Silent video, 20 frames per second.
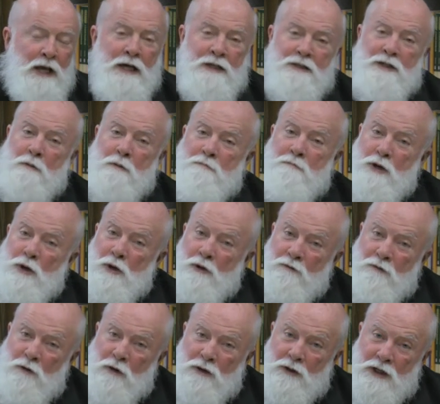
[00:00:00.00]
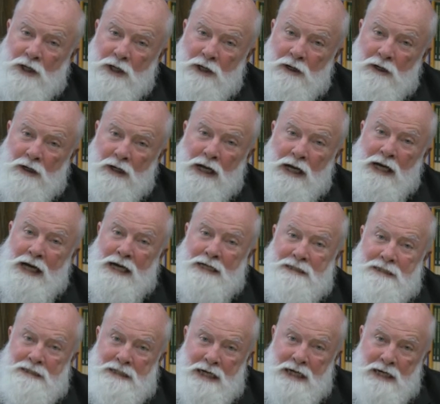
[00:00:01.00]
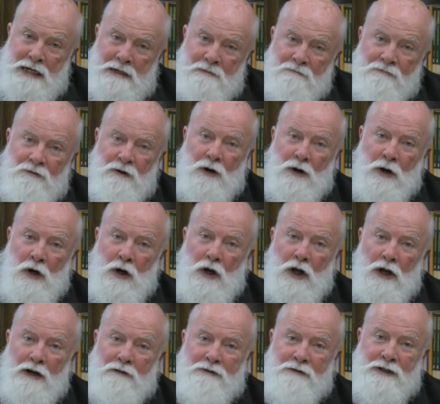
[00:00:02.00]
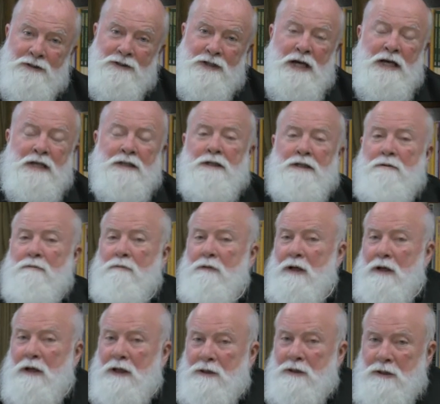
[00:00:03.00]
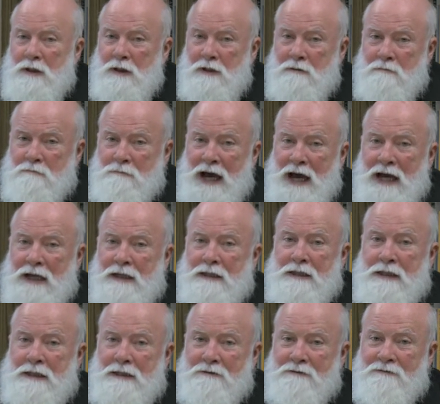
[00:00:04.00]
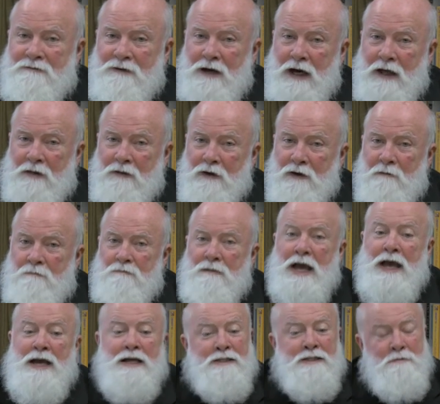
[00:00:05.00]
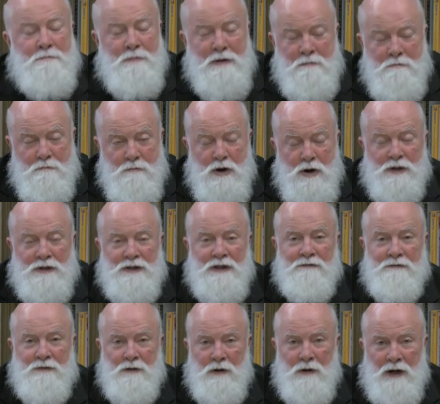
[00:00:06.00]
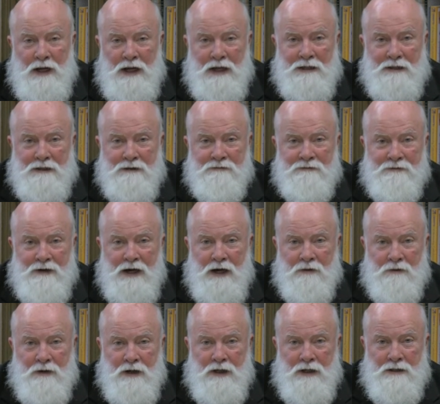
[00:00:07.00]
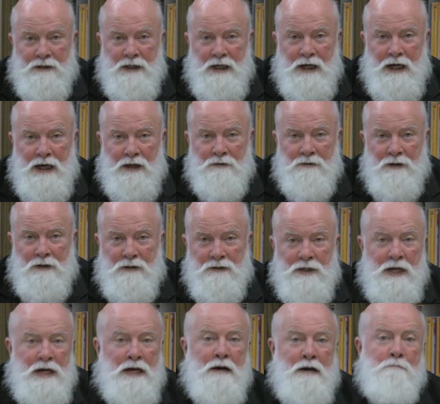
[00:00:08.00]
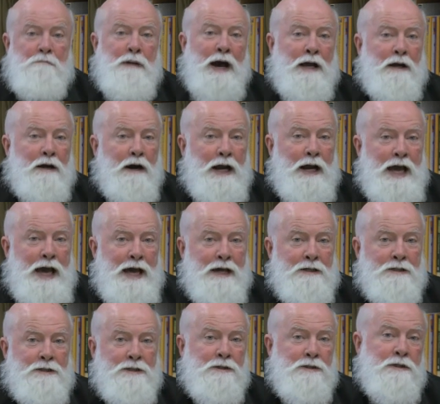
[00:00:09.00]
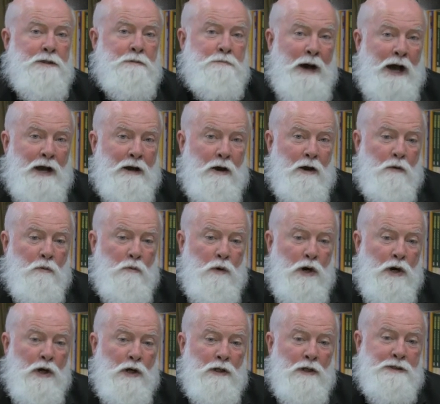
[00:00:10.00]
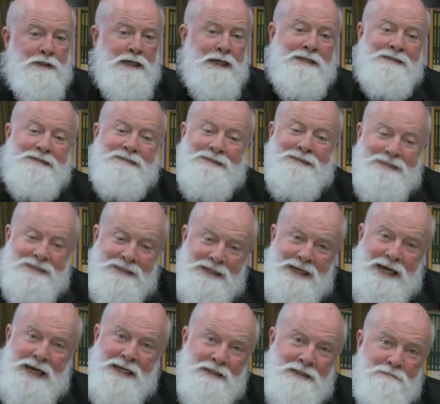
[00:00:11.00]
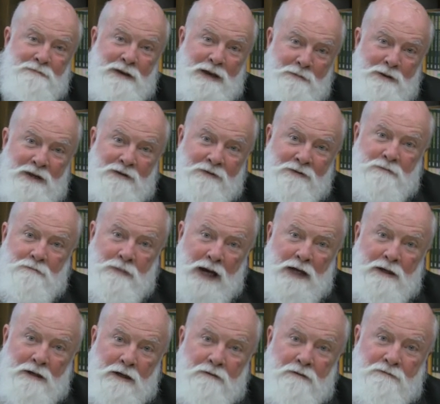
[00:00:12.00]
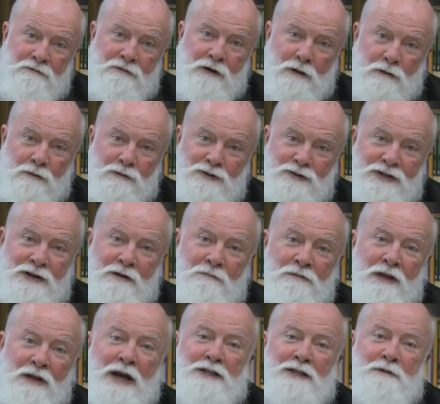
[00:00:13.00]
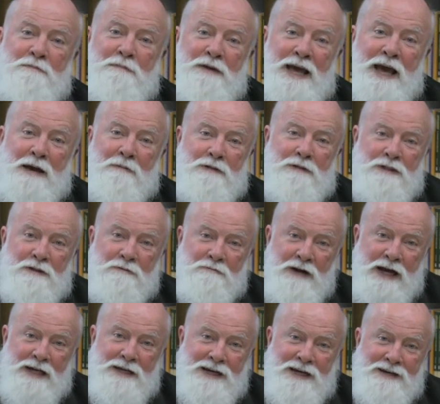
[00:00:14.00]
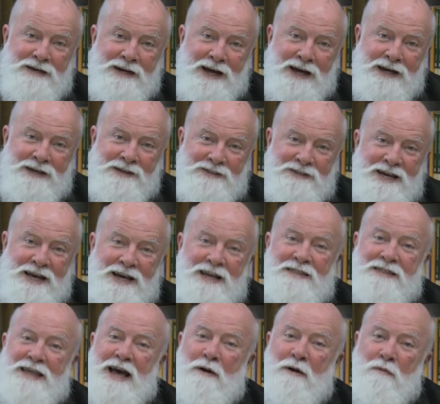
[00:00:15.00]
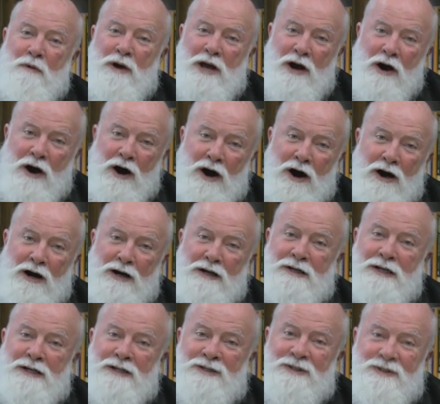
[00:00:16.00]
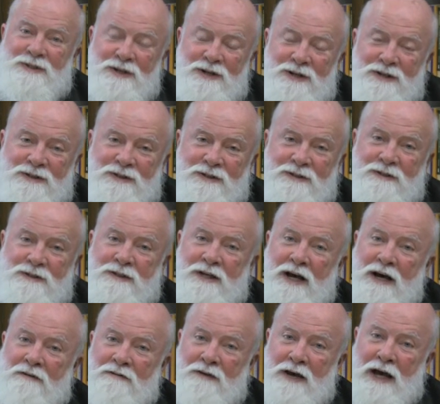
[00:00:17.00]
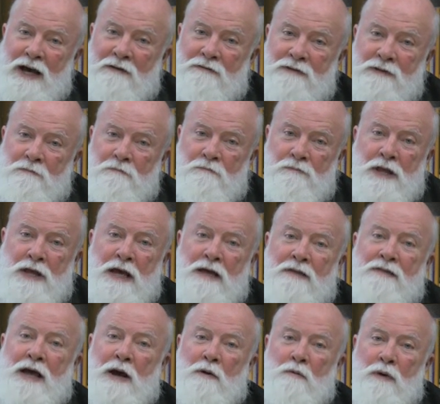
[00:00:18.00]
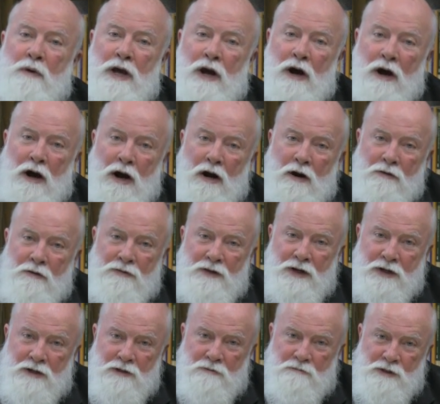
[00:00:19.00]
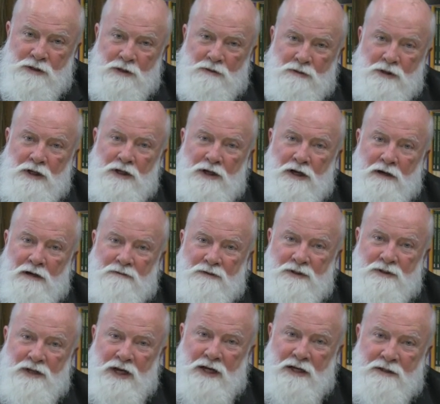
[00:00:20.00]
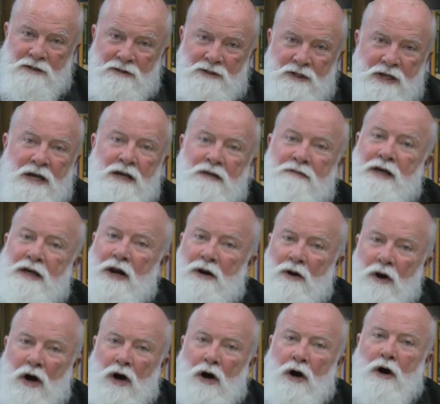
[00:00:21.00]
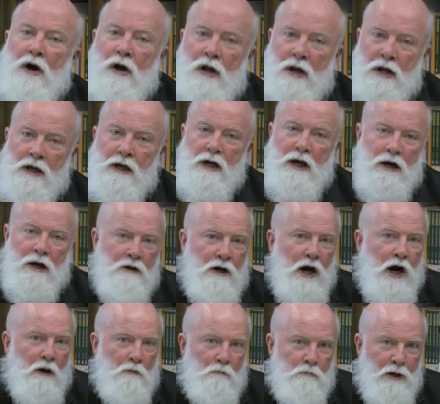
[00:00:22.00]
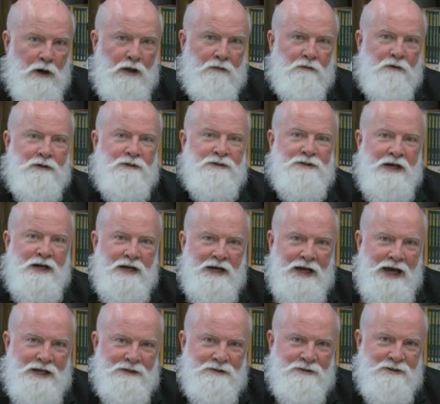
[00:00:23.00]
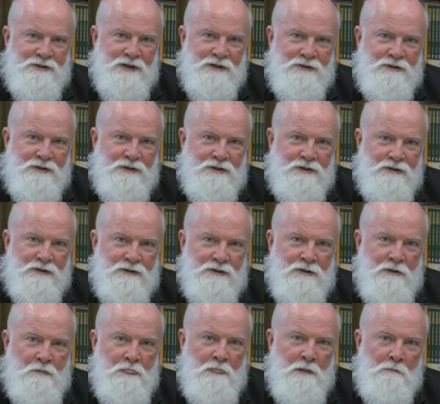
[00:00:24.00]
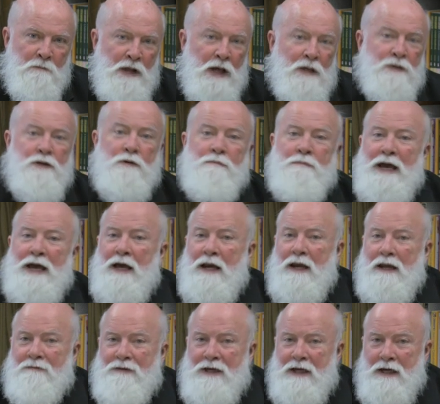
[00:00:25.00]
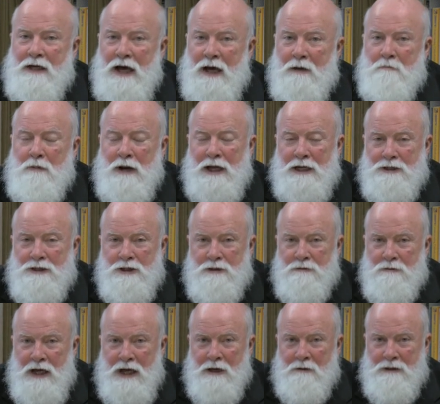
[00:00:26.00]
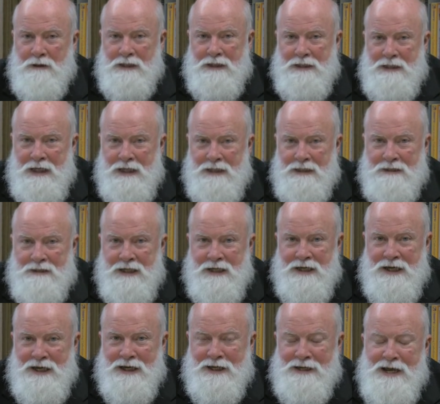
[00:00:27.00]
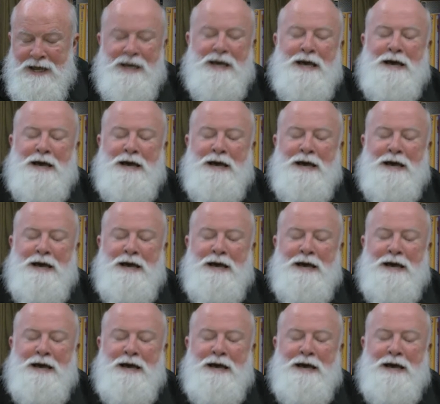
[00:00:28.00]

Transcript: It's a beautiful year, a time for all of us to really turn back to the Father, to be merciful like the Father unto others by our attitudes, by our words, and yes, maybe even by our votes, to be able to recognize that we are citizens of heaven, that we are the communion of saints, that all are our brothers and sisters. So may a loving God bless you now in the days ahead.